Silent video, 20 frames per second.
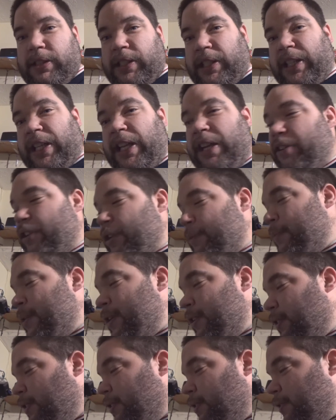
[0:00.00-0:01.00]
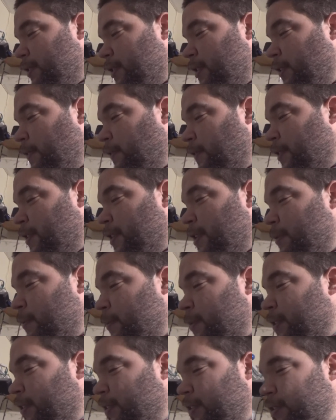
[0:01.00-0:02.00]
a year and a month after that
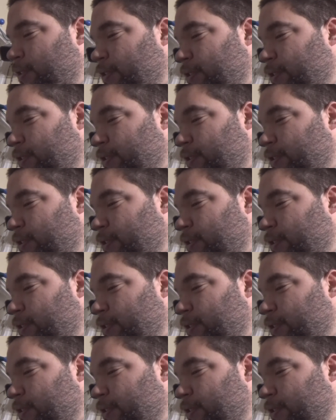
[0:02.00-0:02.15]
one.